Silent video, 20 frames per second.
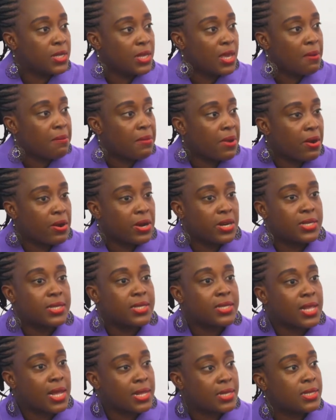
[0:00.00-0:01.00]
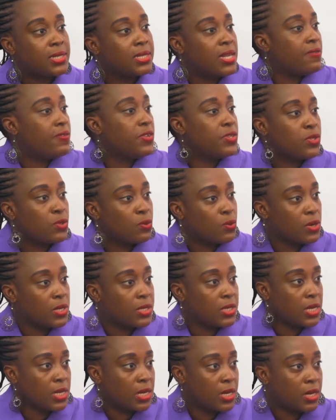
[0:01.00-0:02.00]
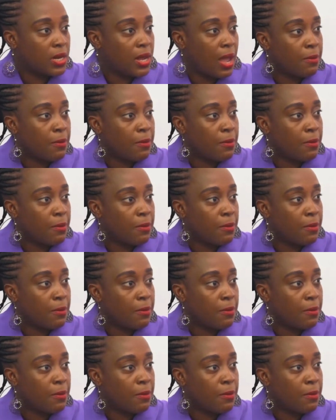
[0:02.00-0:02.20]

get married, start saving towards it.